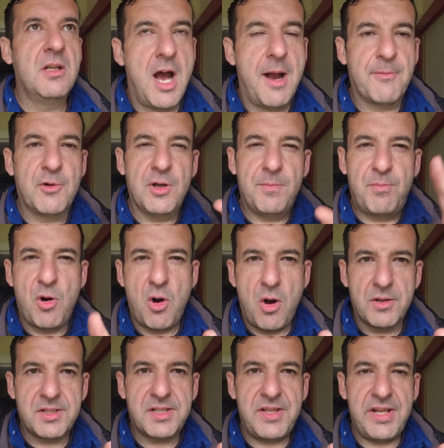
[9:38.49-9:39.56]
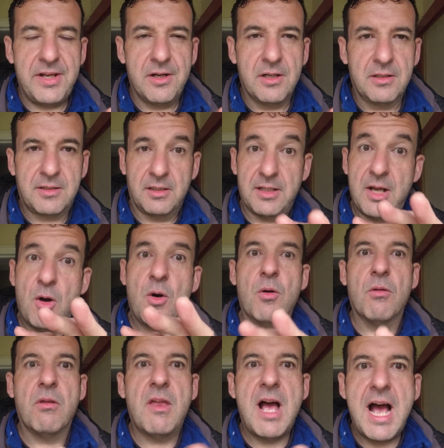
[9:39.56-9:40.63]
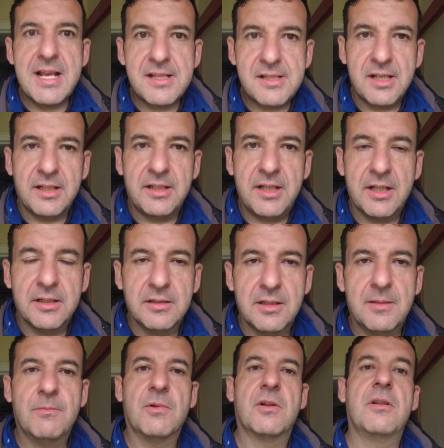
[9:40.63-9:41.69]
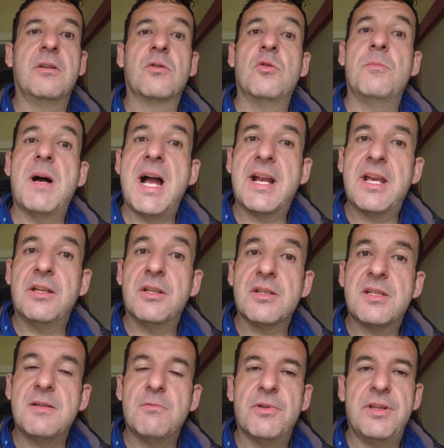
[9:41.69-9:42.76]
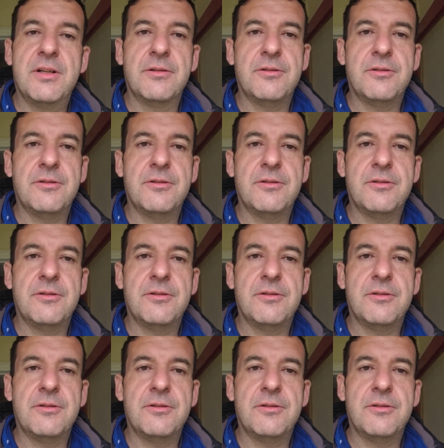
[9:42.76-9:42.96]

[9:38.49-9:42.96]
I'm going to pause there to let all of that sink in, and we're going to go back in and see what they're